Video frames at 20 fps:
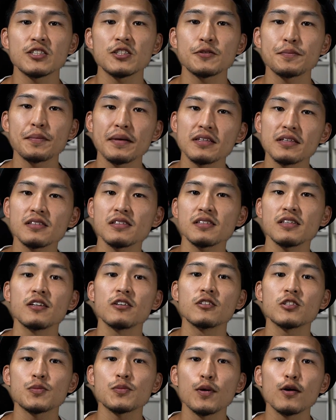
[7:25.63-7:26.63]
space in a
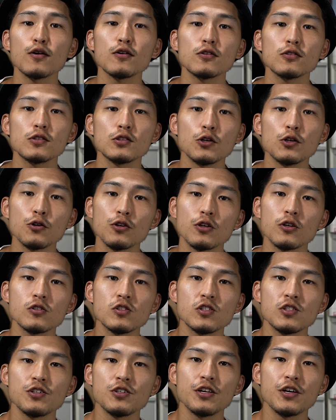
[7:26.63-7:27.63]
small Tokyo
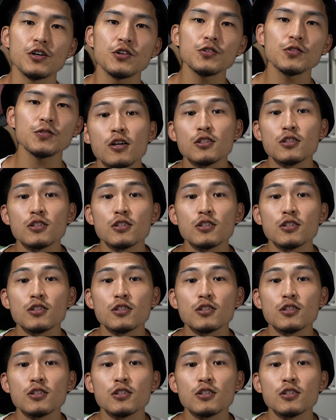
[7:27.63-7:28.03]
studio.